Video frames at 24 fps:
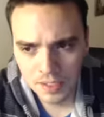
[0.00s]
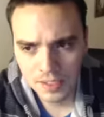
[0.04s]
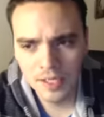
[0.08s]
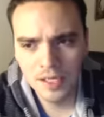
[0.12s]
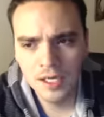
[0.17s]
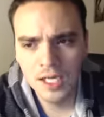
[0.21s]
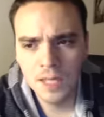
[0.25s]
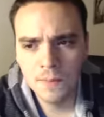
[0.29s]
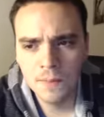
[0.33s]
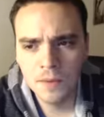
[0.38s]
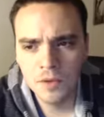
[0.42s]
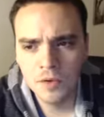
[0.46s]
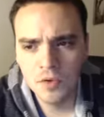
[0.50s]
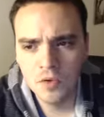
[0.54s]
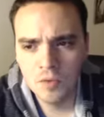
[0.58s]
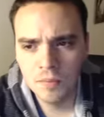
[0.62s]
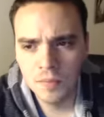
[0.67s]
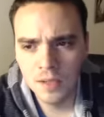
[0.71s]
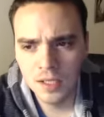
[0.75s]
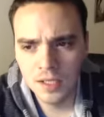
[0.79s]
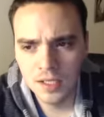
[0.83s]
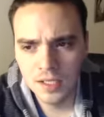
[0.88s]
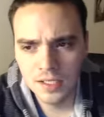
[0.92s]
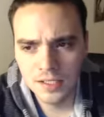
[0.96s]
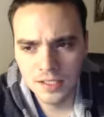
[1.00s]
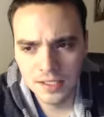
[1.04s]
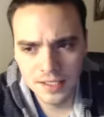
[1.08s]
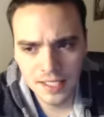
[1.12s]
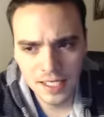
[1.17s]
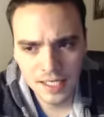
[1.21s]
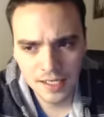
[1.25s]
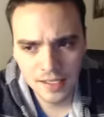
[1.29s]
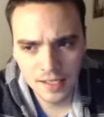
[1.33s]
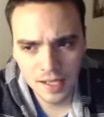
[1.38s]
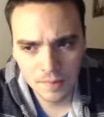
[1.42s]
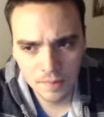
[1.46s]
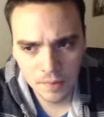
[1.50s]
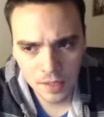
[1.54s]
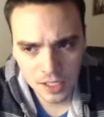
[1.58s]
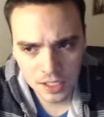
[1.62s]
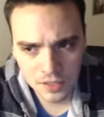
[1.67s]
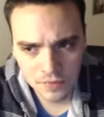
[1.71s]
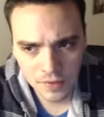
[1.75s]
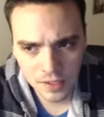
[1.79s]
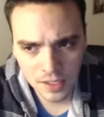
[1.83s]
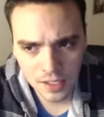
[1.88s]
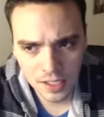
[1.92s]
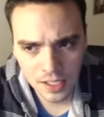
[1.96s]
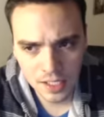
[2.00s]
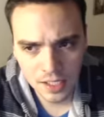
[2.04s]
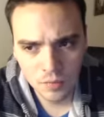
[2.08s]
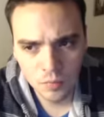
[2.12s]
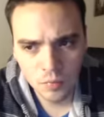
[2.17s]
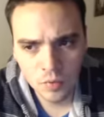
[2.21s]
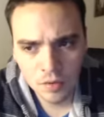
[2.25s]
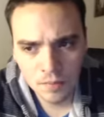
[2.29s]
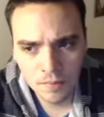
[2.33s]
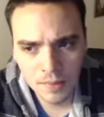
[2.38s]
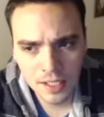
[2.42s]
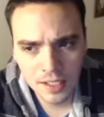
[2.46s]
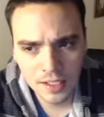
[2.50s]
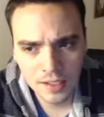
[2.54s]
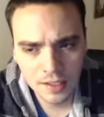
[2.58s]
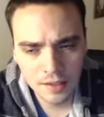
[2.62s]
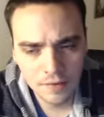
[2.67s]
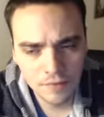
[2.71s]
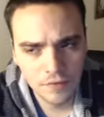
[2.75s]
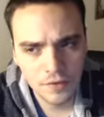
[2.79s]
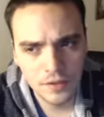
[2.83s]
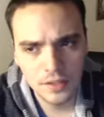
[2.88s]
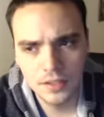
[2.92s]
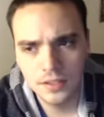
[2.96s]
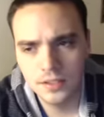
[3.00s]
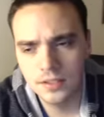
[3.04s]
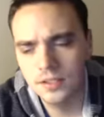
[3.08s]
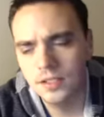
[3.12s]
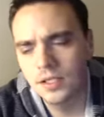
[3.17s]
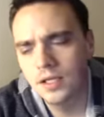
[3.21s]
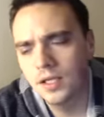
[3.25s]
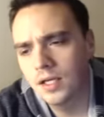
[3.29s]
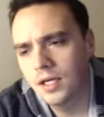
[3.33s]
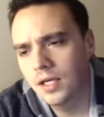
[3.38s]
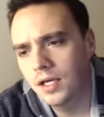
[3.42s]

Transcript: get a couple new abilities to take into that boss fight. It will make a difference.